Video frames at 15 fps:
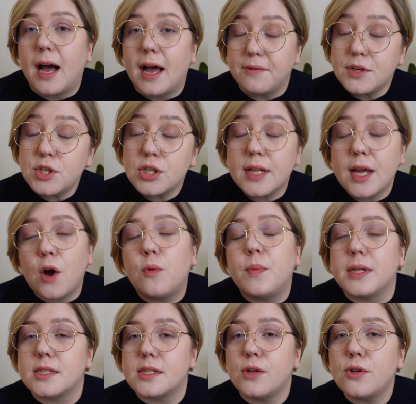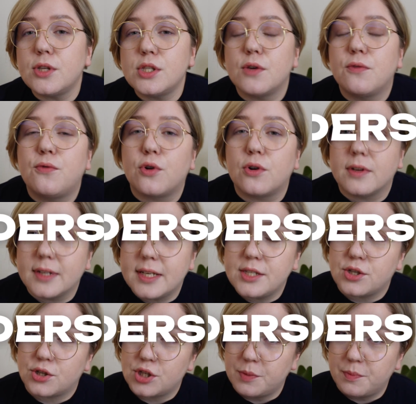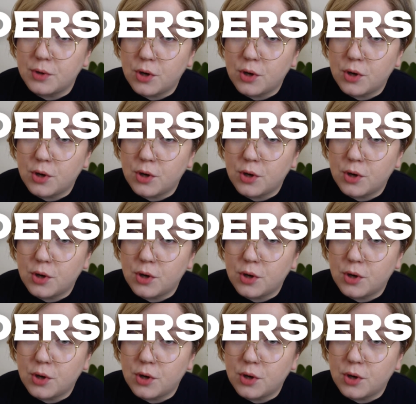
I officially open slots for leadership